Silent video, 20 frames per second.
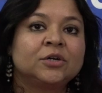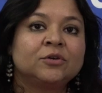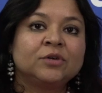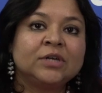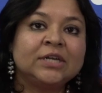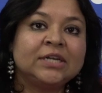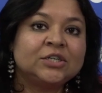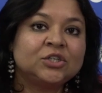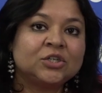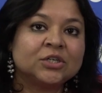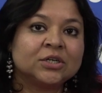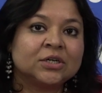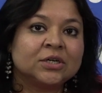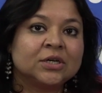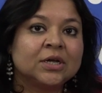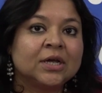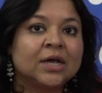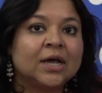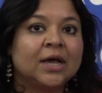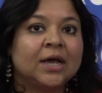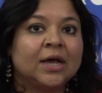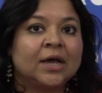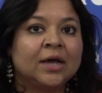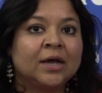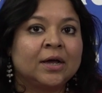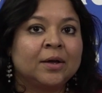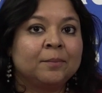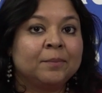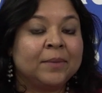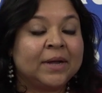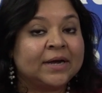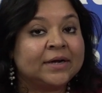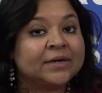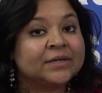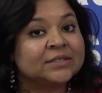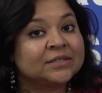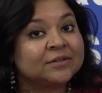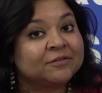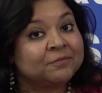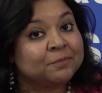region
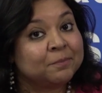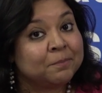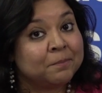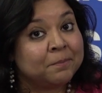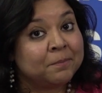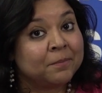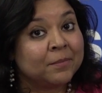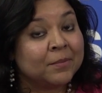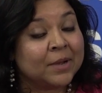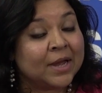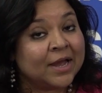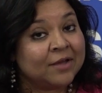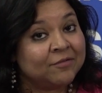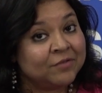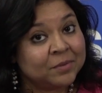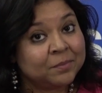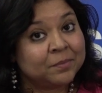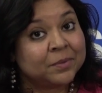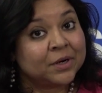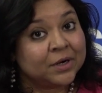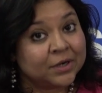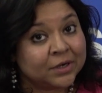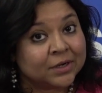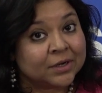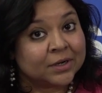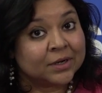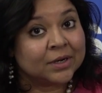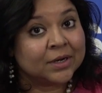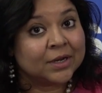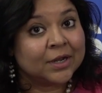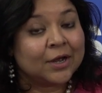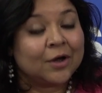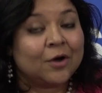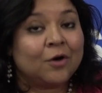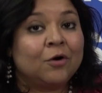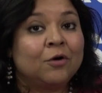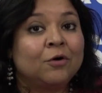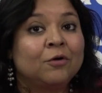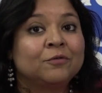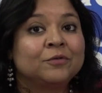bears a heavy burden
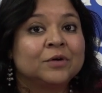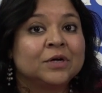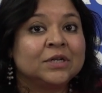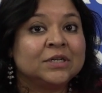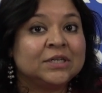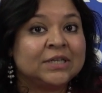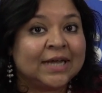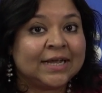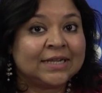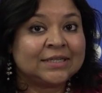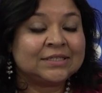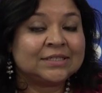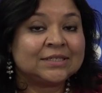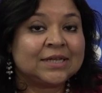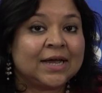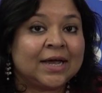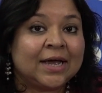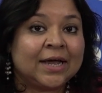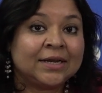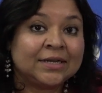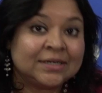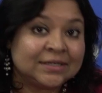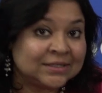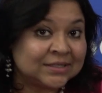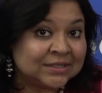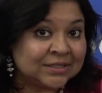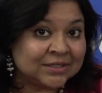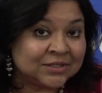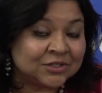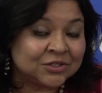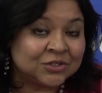of deaths and disease